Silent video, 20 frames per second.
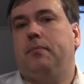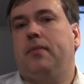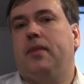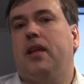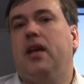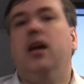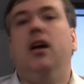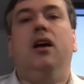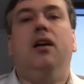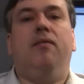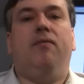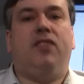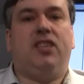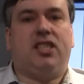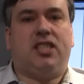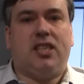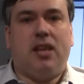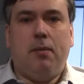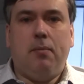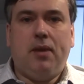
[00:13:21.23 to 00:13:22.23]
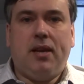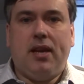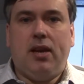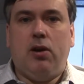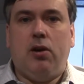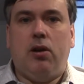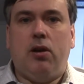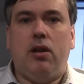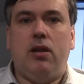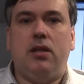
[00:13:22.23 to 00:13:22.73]
For some
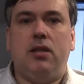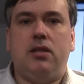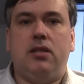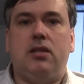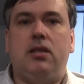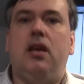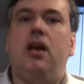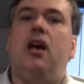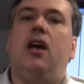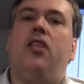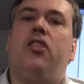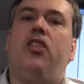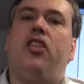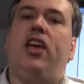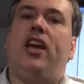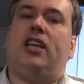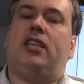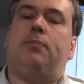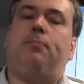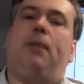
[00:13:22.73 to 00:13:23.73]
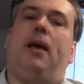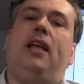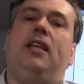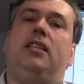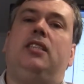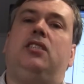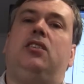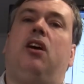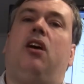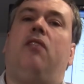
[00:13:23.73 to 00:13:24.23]
callers, the
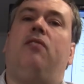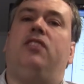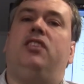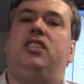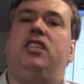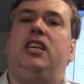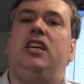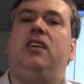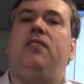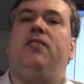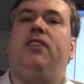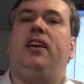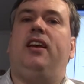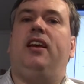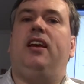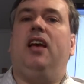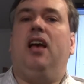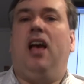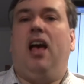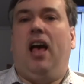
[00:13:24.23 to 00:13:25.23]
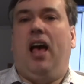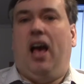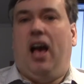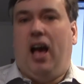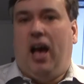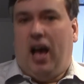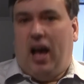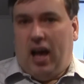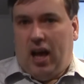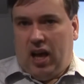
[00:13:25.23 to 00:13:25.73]
expense of achieving
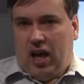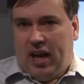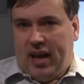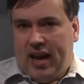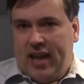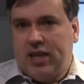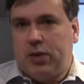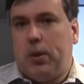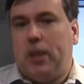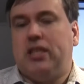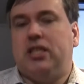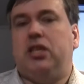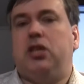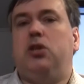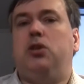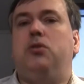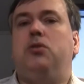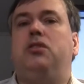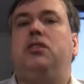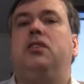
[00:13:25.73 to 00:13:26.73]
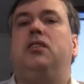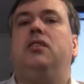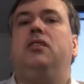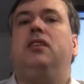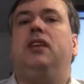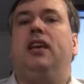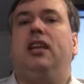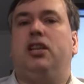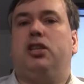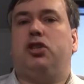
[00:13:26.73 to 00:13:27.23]
an end-to-end solution
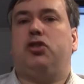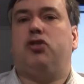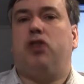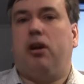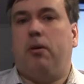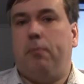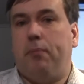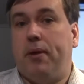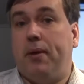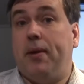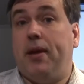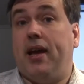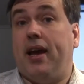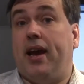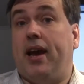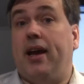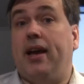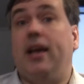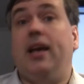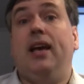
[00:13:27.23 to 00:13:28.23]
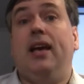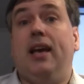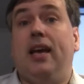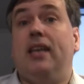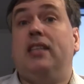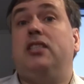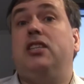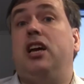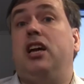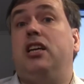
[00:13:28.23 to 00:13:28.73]
in a strong PKI
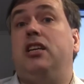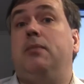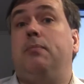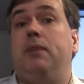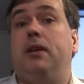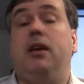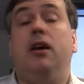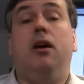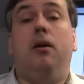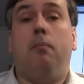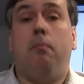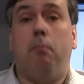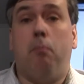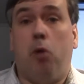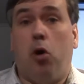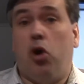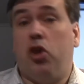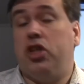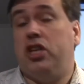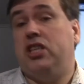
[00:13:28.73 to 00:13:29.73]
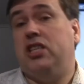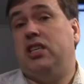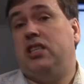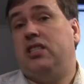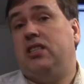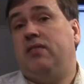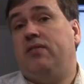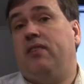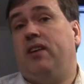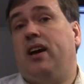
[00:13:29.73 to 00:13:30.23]
is going to be more than
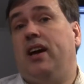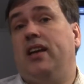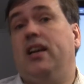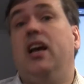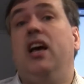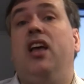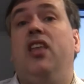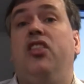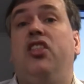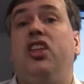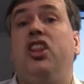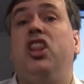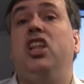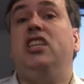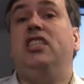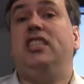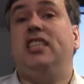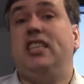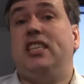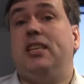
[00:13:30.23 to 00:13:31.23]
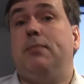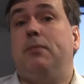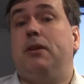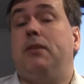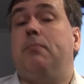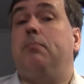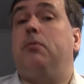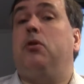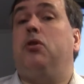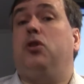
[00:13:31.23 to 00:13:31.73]
justified. The
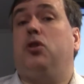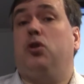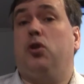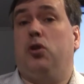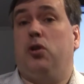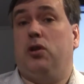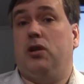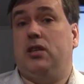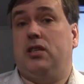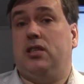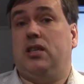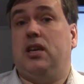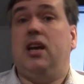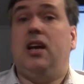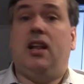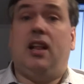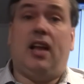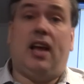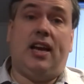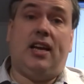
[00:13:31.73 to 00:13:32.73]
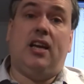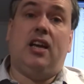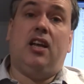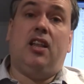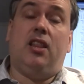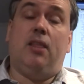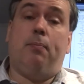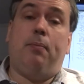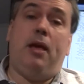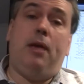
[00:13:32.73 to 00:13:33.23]
legitimate bulk callers, like
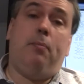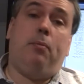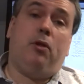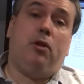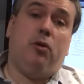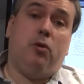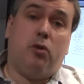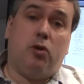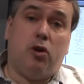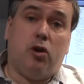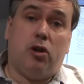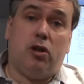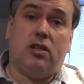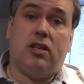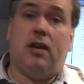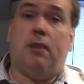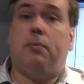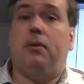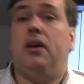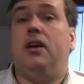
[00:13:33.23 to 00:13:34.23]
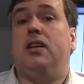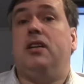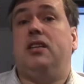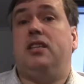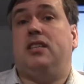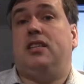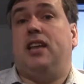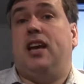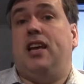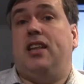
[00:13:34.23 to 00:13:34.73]
the people who called up to
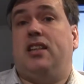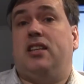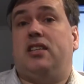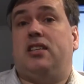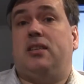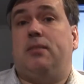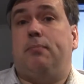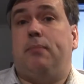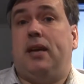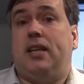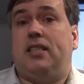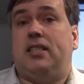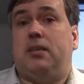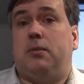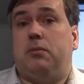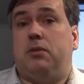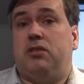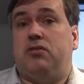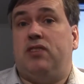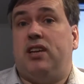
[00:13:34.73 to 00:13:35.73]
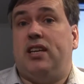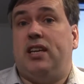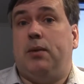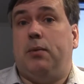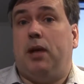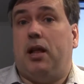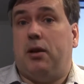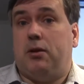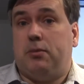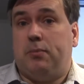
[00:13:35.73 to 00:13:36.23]
say that some medicine was ready
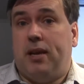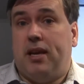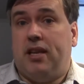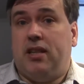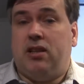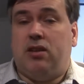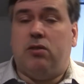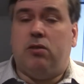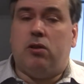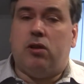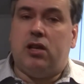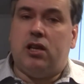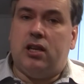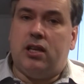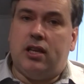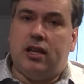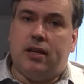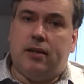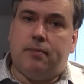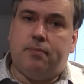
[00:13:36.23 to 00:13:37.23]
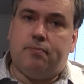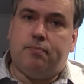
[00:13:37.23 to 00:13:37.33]
while I was making the call earlier,